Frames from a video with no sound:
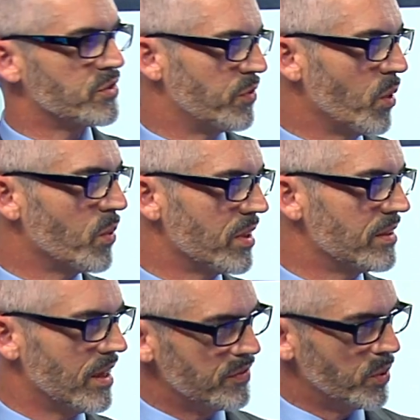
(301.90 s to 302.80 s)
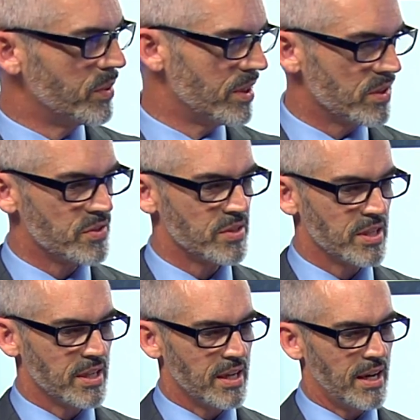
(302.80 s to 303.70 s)
forward a few years,
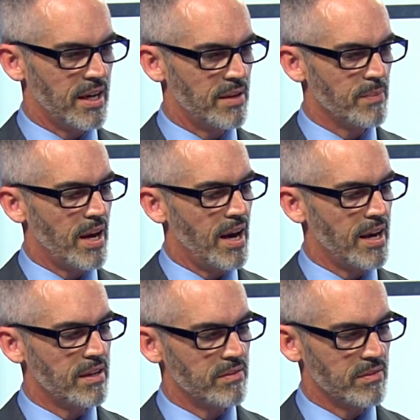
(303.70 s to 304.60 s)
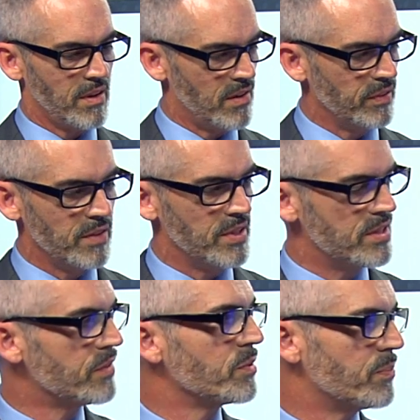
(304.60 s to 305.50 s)
I have lived in
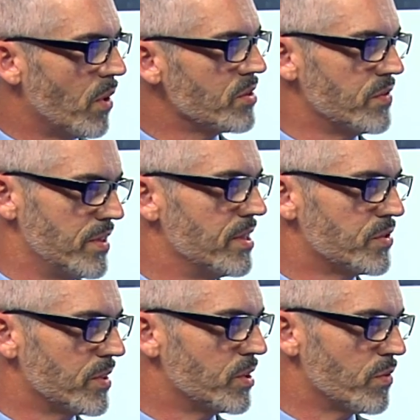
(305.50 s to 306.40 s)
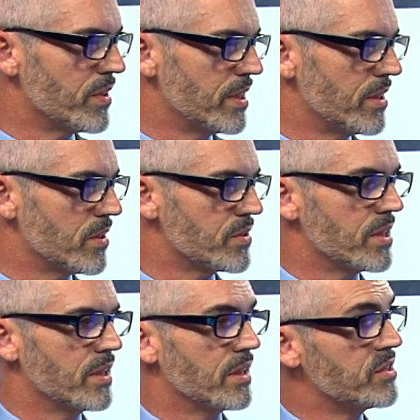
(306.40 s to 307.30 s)
different parts of the district over the years,
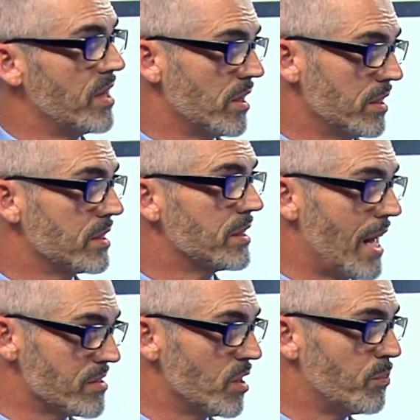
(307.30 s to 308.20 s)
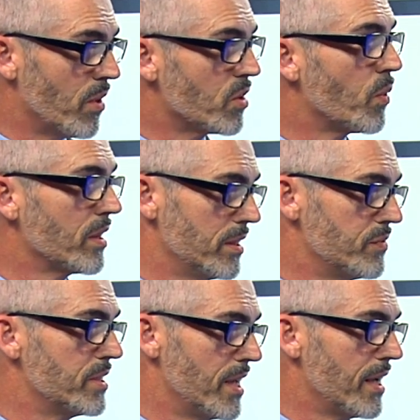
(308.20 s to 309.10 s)
settled in Glassell Park where I live
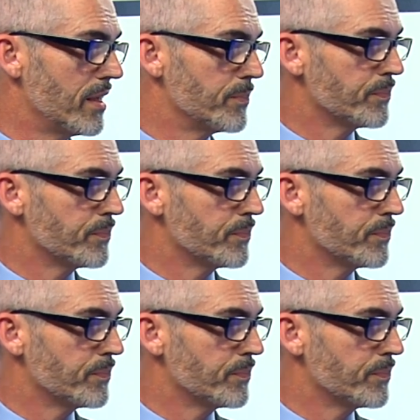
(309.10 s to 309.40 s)
today,